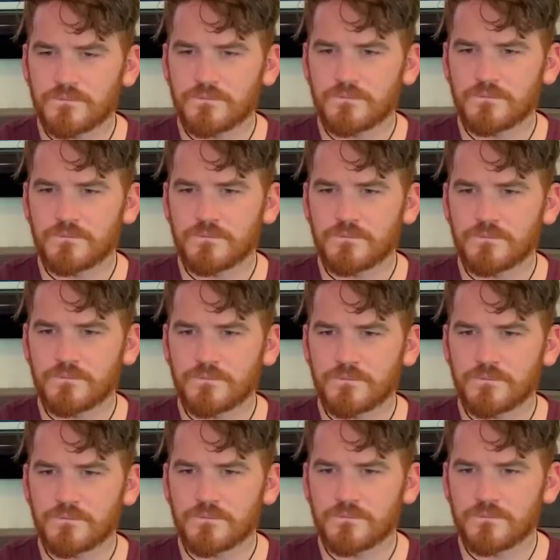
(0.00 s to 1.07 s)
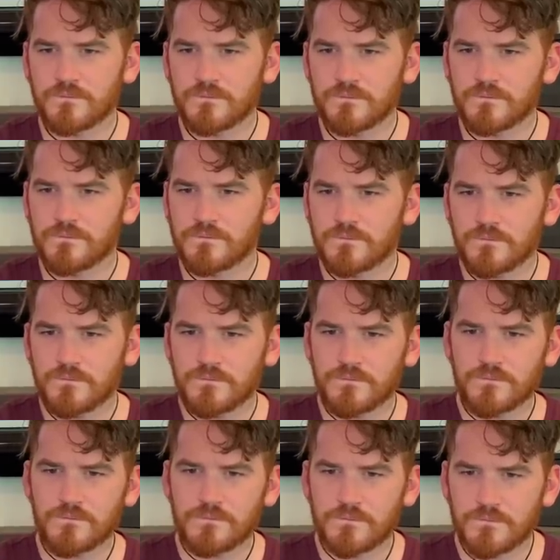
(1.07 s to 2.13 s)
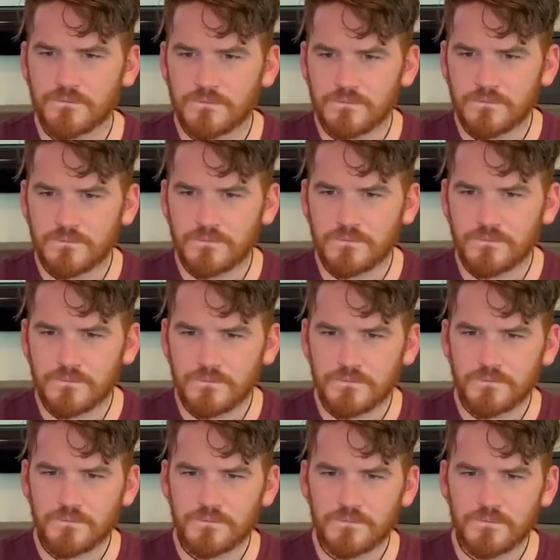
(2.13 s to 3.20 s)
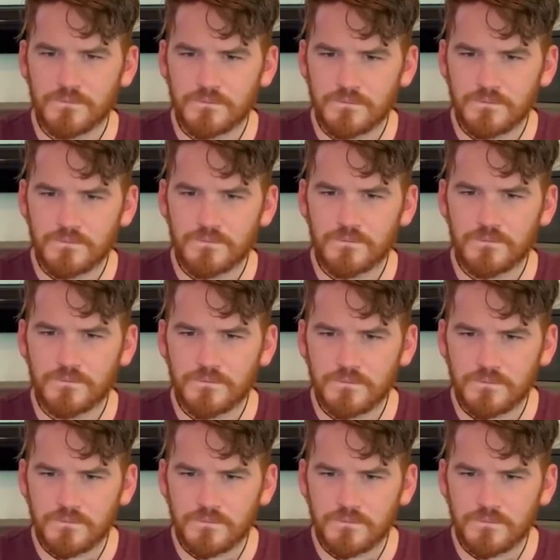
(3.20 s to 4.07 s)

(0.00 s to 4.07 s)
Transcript: (not speaking)